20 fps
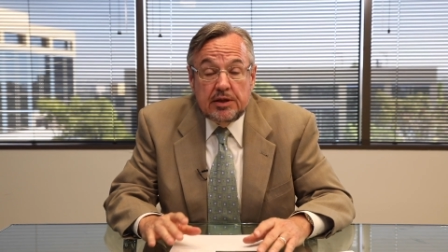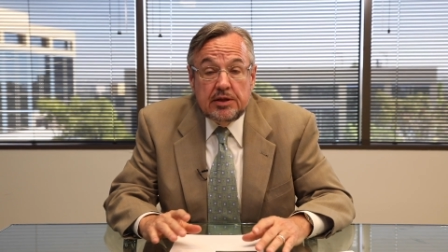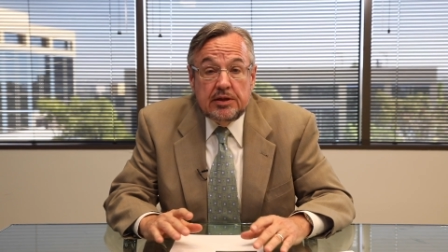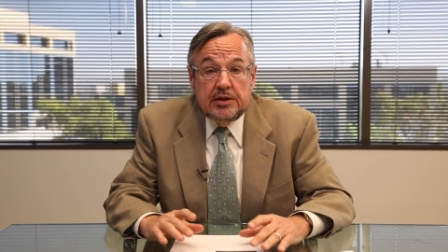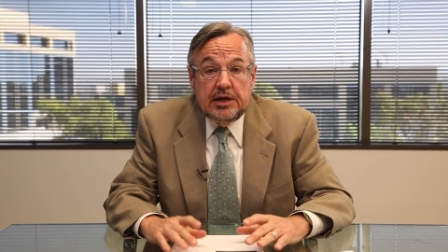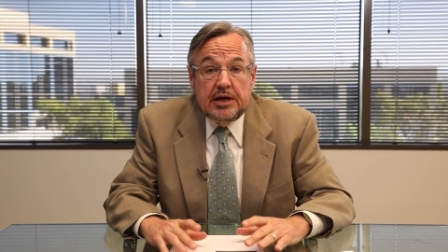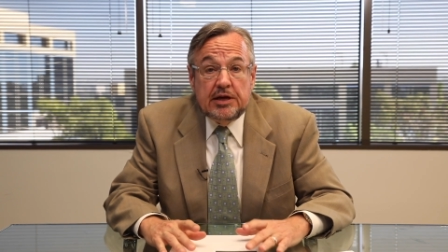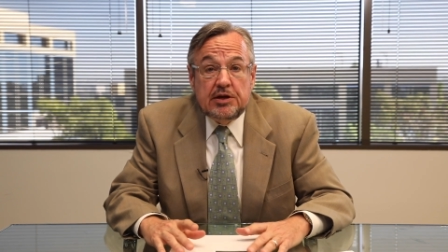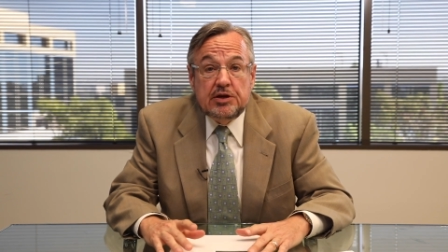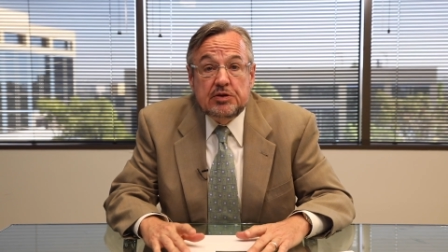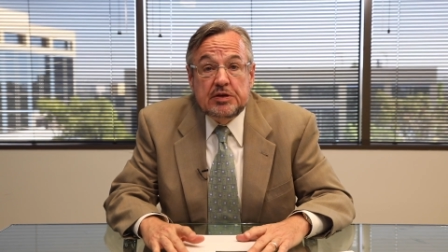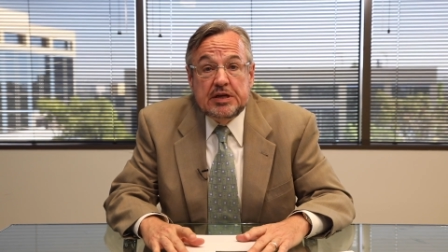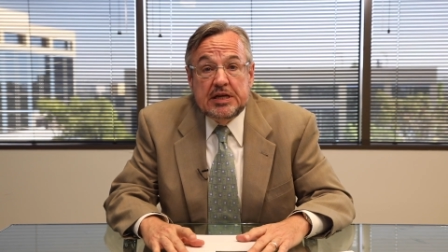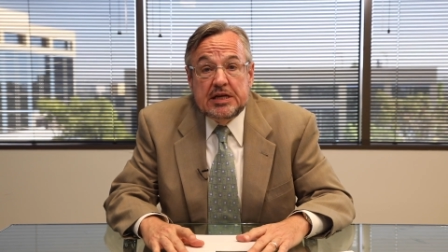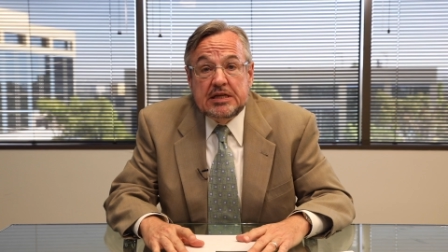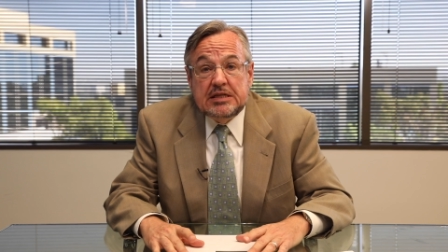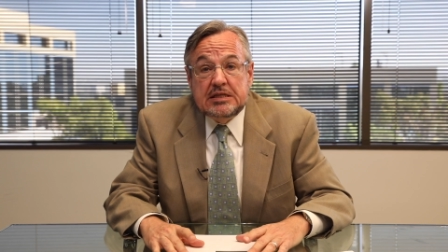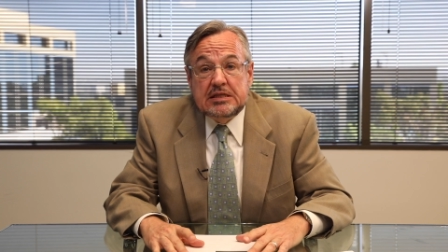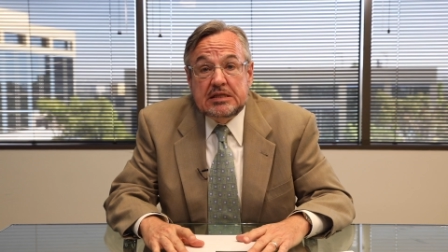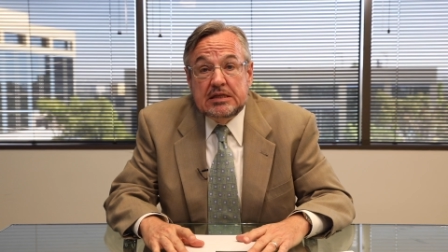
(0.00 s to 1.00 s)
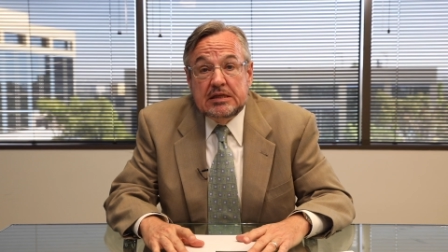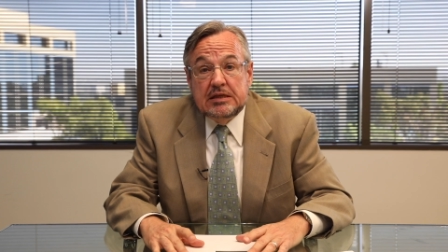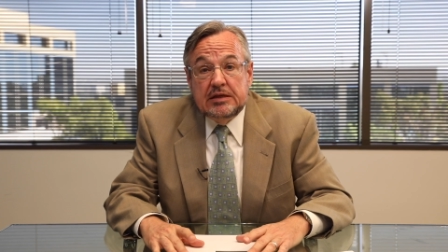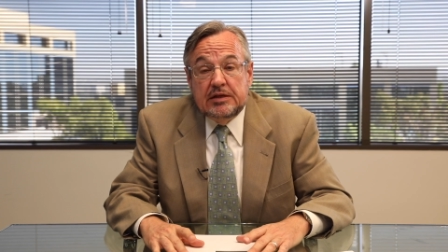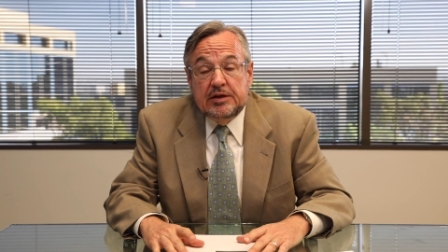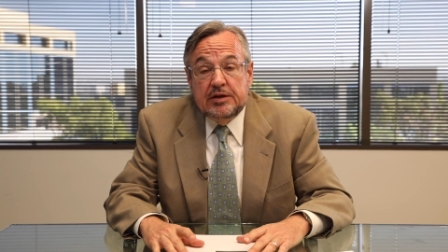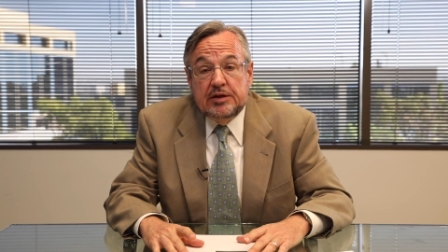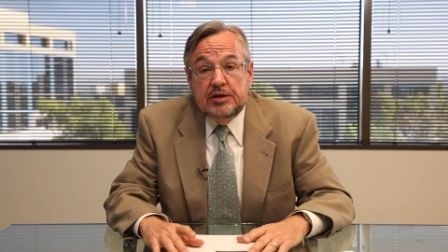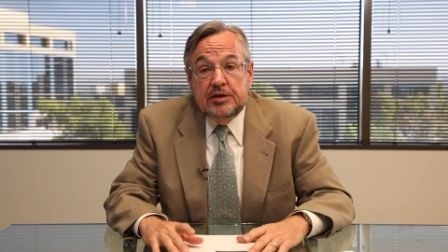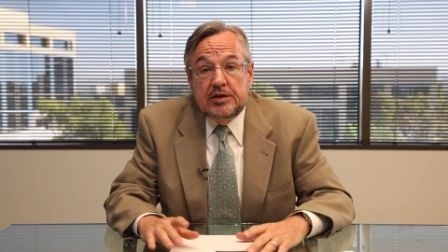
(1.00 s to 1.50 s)
Then you need
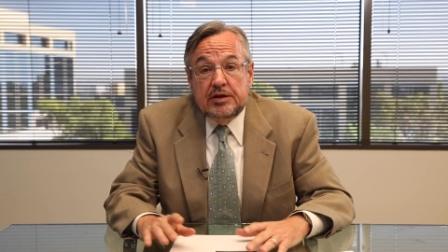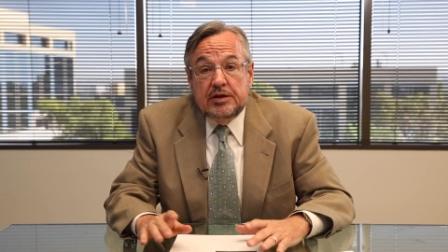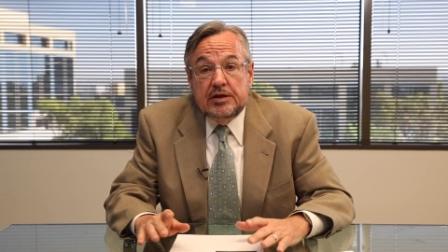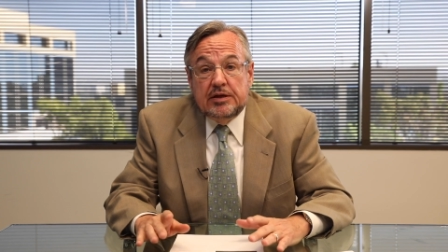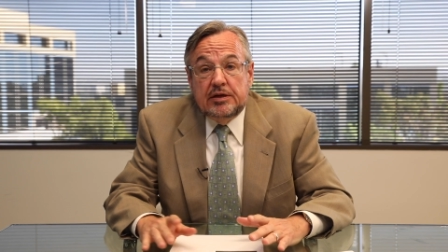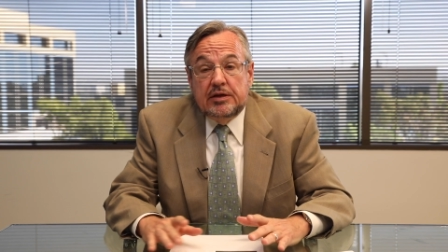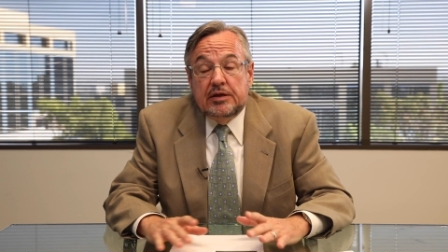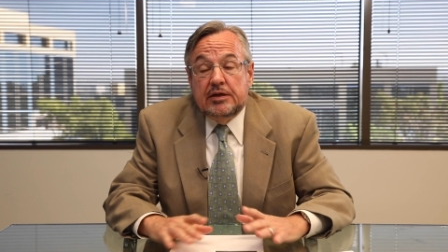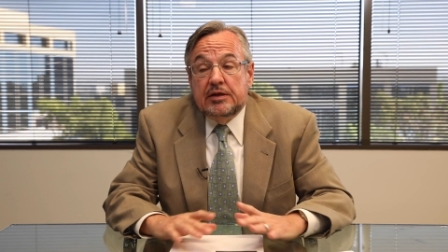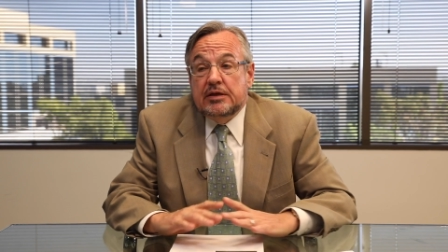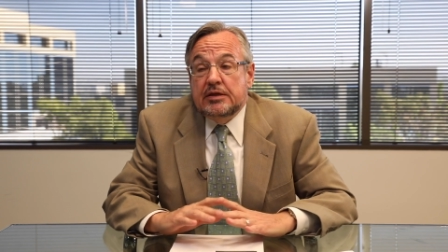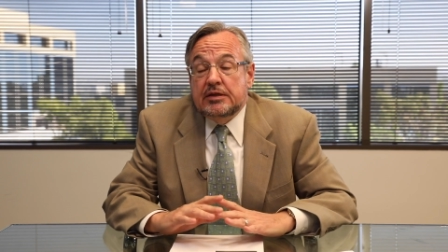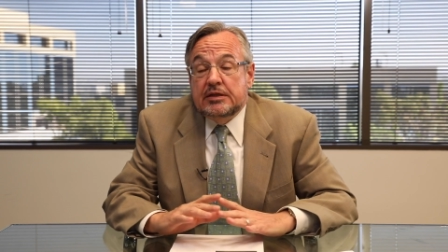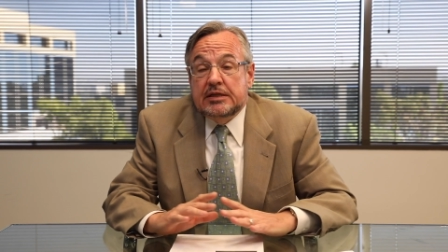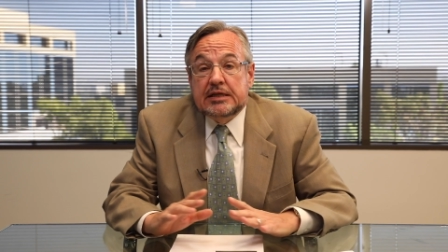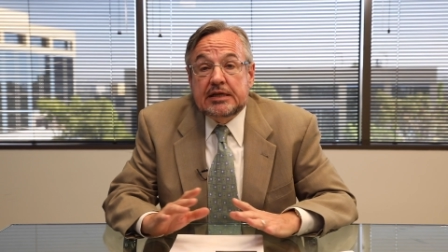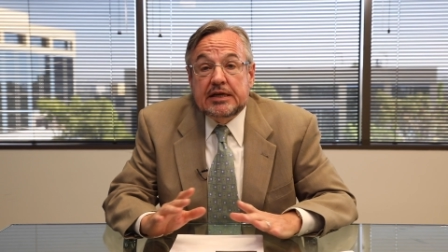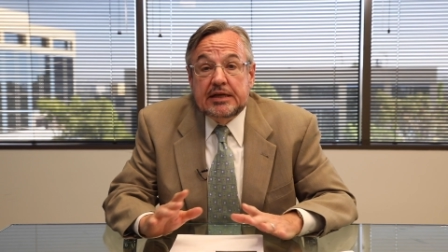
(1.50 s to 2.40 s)
to